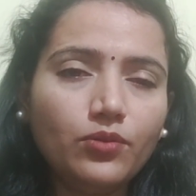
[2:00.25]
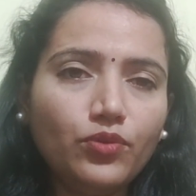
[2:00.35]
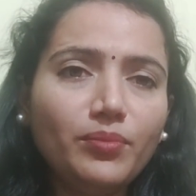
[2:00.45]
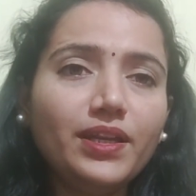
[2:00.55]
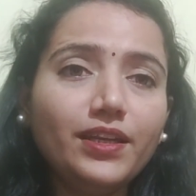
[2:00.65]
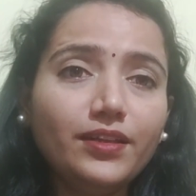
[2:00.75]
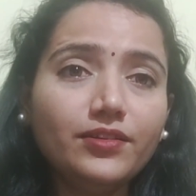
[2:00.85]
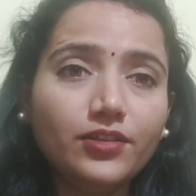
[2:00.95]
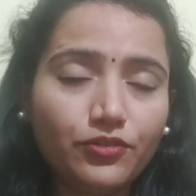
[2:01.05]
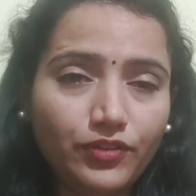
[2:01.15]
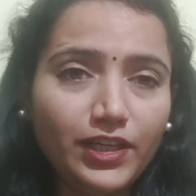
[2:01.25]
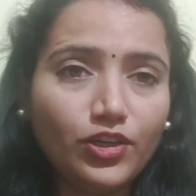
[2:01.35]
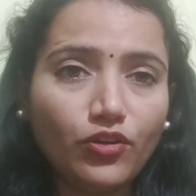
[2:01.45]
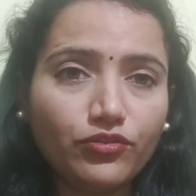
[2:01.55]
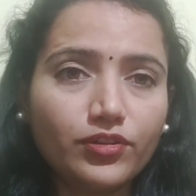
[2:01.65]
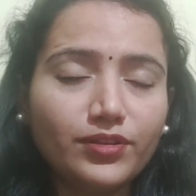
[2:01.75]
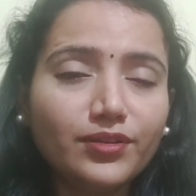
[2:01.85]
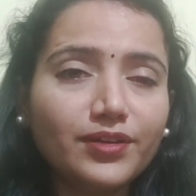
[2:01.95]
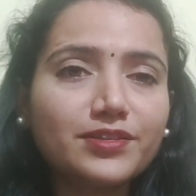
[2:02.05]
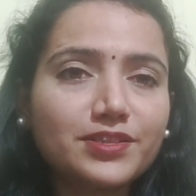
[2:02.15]
Women in the field of
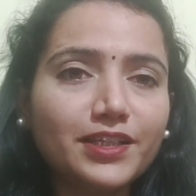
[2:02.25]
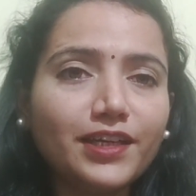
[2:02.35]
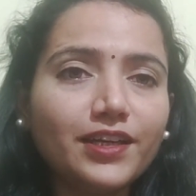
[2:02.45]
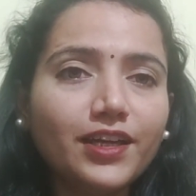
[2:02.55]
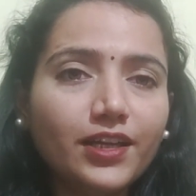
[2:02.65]
nursing,